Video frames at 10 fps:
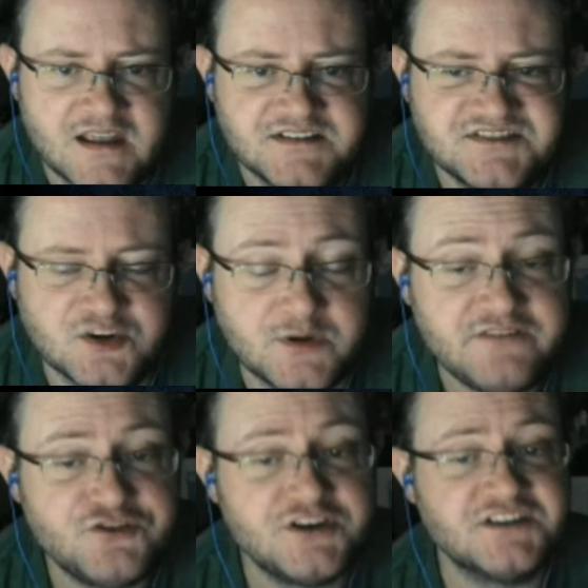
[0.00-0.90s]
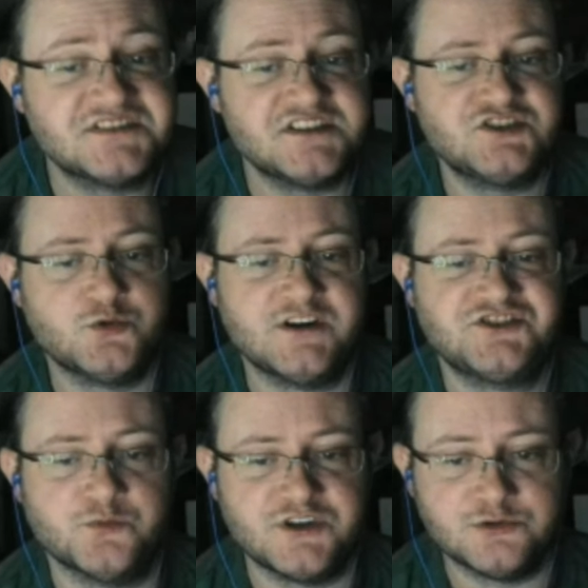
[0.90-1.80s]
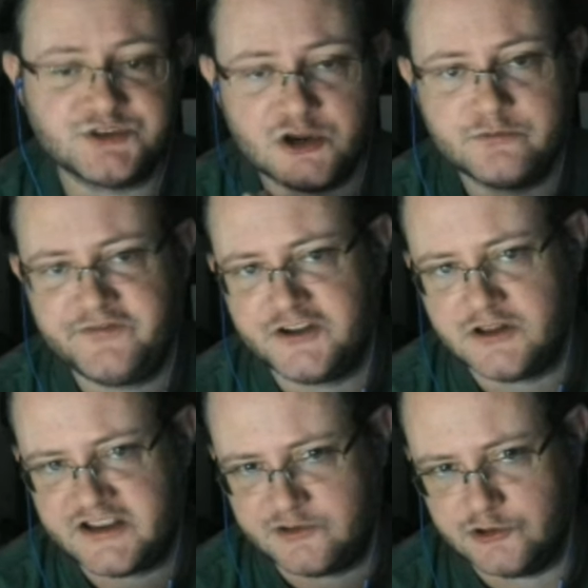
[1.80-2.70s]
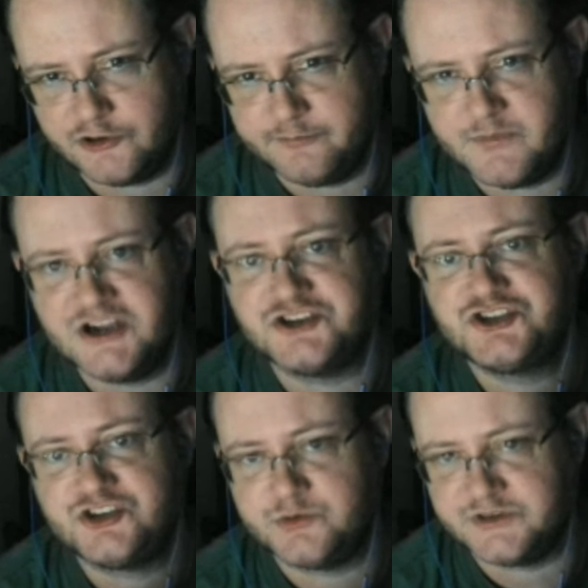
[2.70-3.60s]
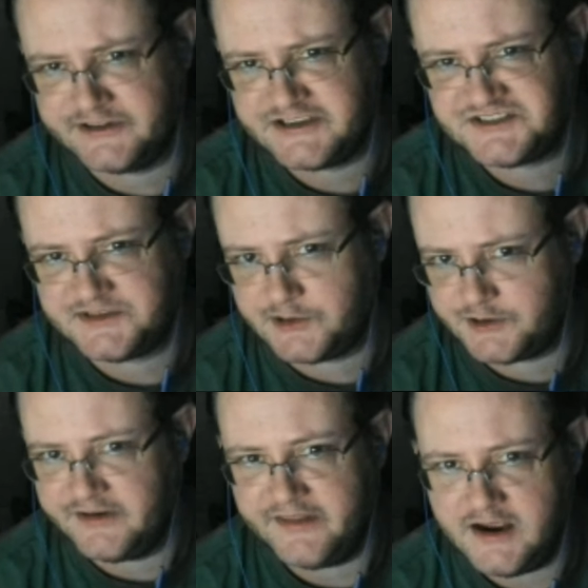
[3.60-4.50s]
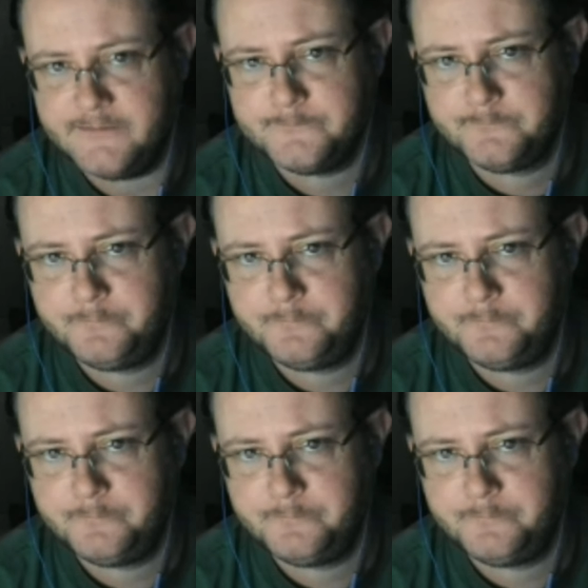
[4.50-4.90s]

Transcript: So even in a situation where you don't feel like you learn much, you at least learn that.